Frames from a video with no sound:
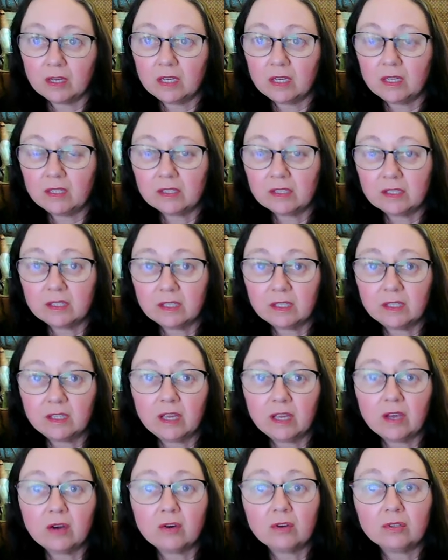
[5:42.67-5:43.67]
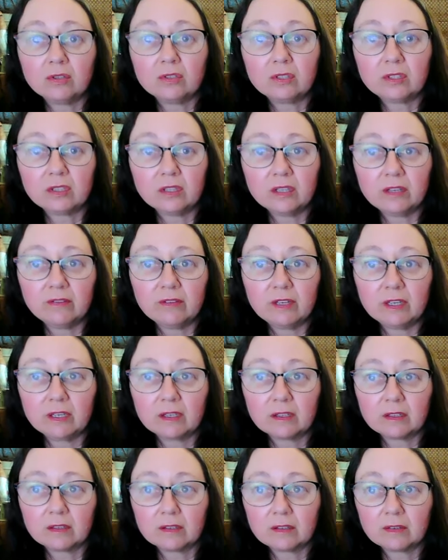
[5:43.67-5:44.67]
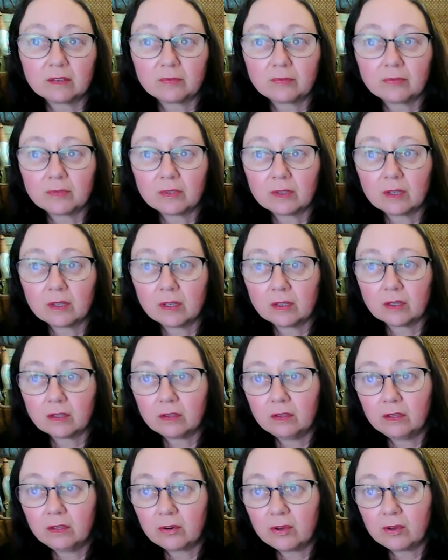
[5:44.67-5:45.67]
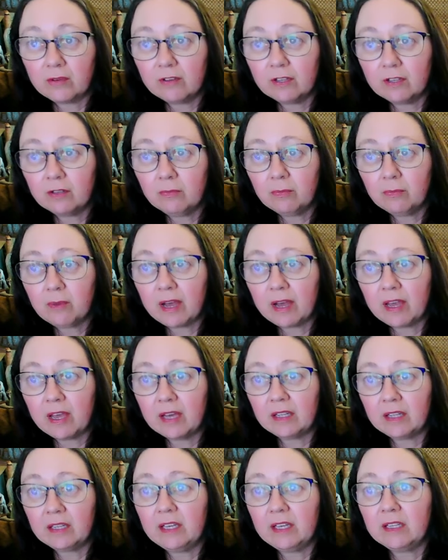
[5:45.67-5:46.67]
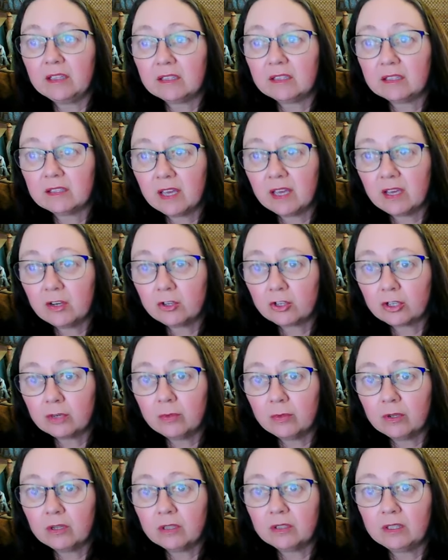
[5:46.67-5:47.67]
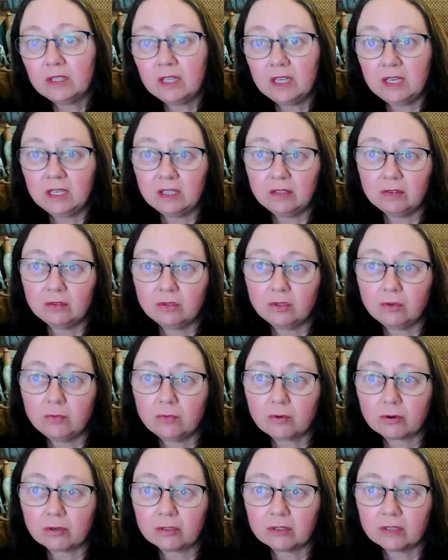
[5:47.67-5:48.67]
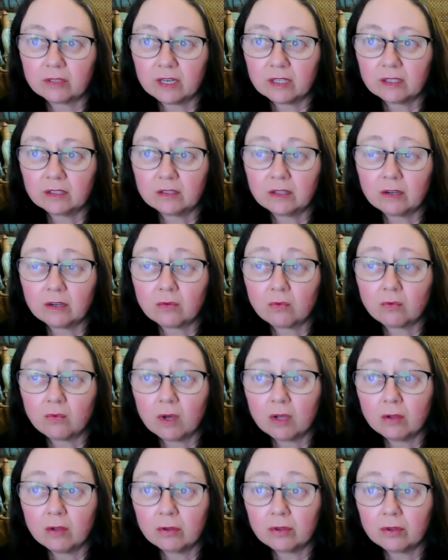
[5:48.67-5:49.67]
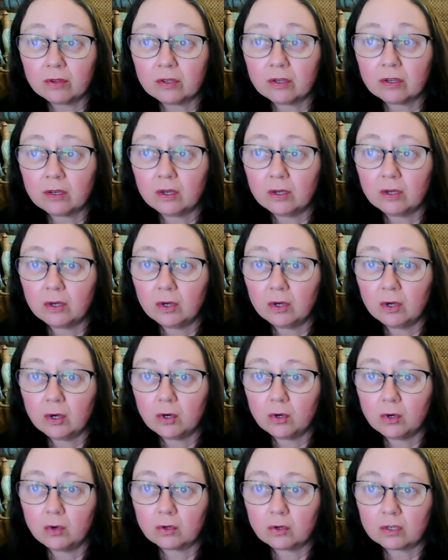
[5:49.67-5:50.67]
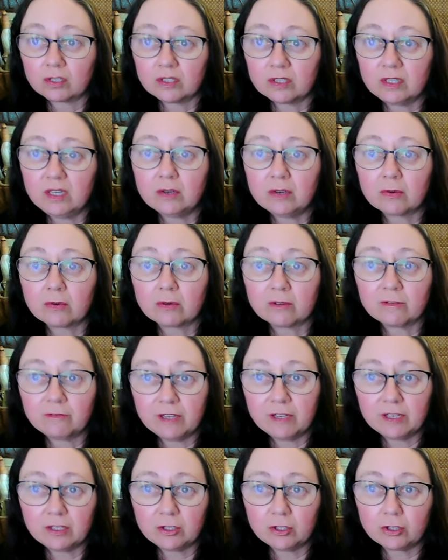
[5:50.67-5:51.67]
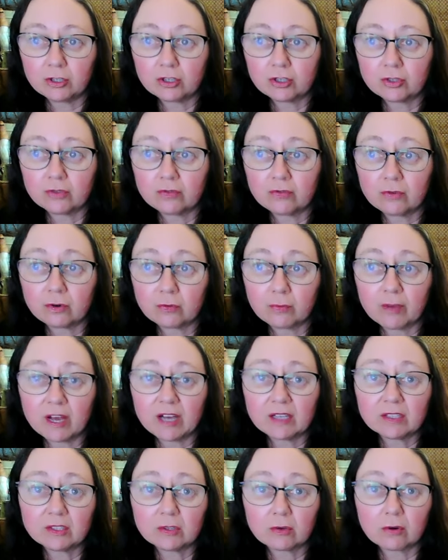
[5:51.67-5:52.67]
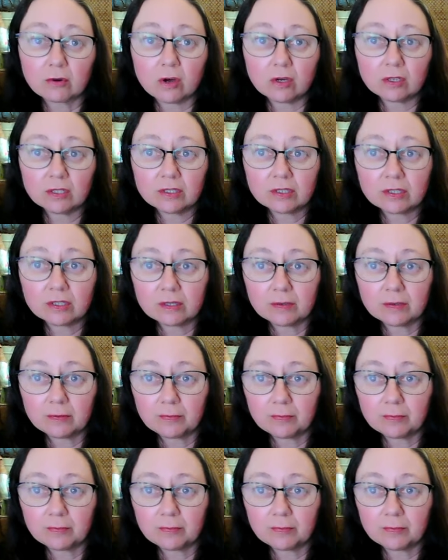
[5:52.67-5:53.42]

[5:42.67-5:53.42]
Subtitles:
Instead, they haunt the living, driven by an insatiable need to protect their wealth or seek revenge for past wrongs.